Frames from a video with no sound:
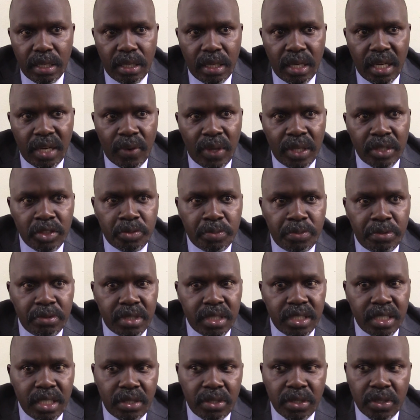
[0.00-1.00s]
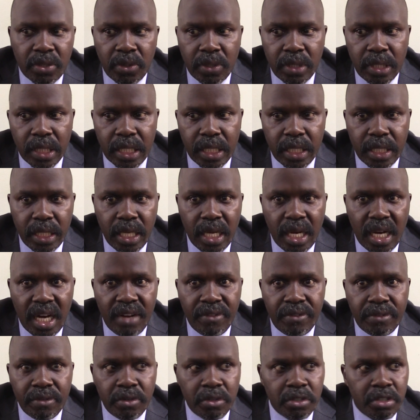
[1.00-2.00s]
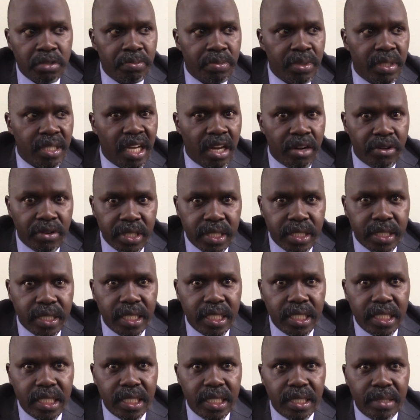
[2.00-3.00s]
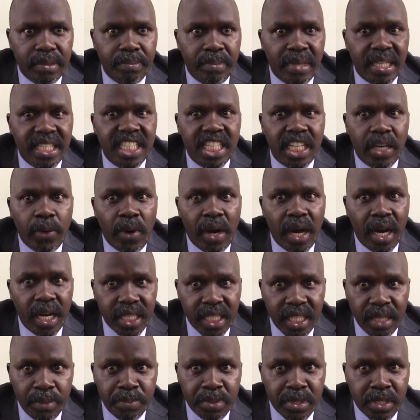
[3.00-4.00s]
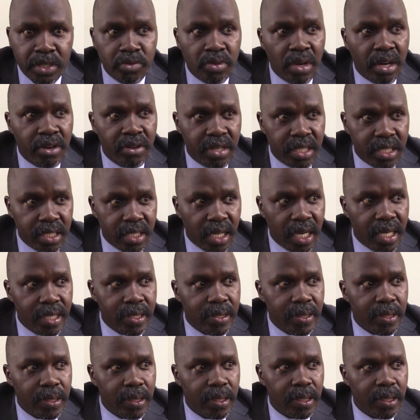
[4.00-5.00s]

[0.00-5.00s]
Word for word: I want to put the record clear, I have not been arrested, but there were attempts to arrest us